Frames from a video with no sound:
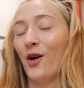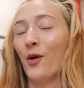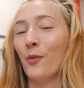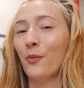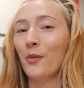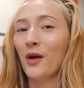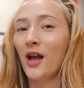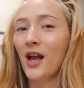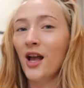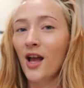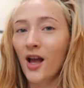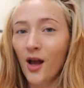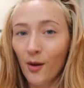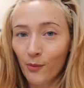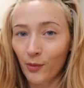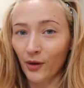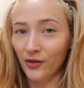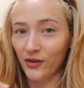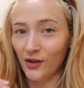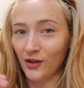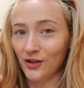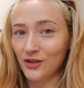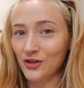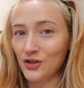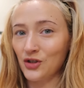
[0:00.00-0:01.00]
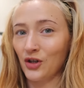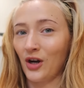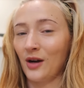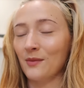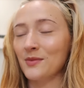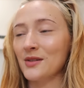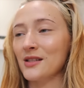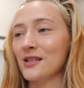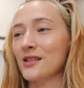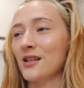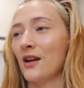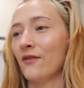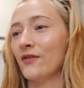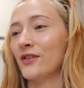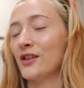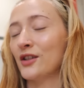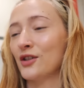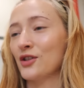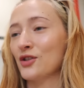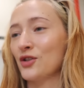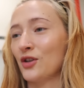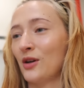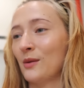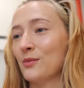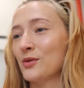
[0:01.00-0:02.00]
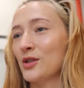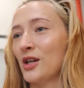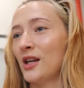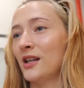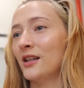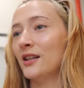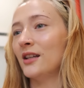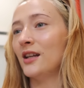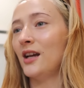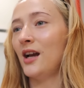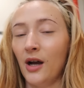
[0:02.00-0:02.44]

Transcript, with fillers: I'll put their Instagrams and stuff in the description.